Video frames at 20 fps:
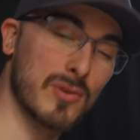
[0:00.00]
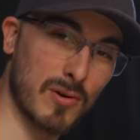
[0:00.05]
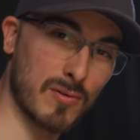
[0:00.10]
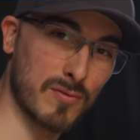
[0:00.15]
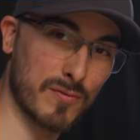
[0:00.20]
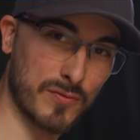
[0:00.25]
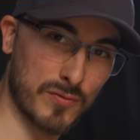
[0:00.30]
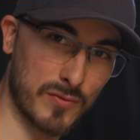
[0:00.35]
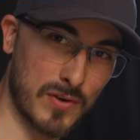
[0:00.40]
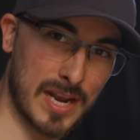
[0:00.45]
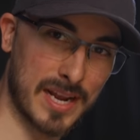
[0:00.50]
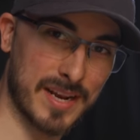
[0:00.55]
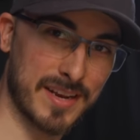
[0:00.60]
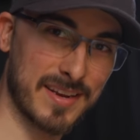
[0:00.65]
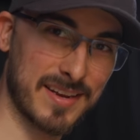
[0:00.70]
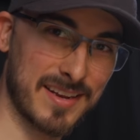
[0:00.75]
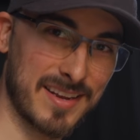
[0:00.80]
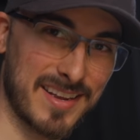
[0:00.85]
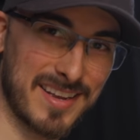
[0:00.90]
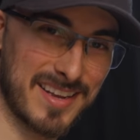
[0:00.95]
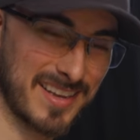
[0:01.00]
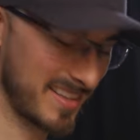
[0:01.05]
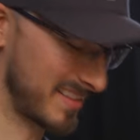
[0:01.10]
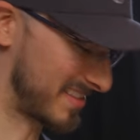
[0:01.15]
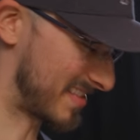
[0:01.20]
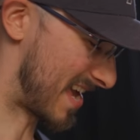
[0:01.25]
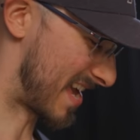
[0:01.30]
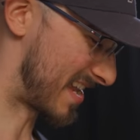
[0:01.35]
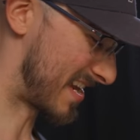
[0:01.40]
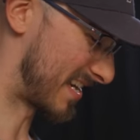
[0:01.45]
old friend
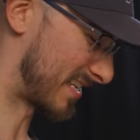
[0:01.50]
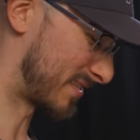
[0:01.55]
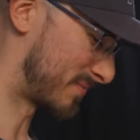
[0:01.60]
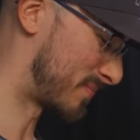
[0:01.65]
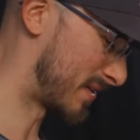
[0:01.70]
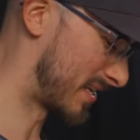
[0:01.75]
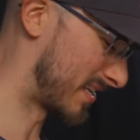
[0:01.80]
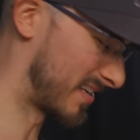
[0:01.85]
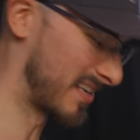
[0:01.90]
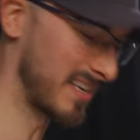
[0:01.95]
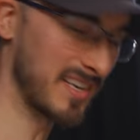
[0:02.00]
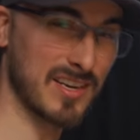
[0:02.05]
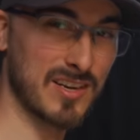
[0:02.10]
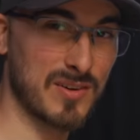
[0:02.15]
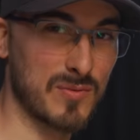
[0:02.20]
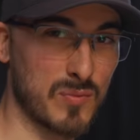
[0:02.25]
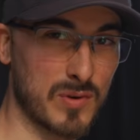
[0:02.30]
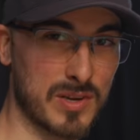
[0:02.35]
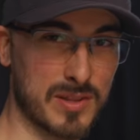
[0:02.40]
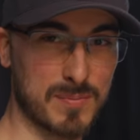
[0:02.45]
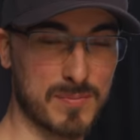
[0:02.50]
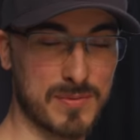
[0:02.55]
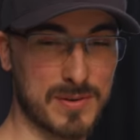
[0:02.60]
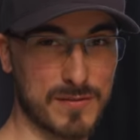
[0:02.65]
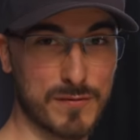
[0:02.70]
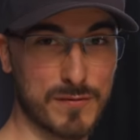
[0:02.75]
that has been in one of the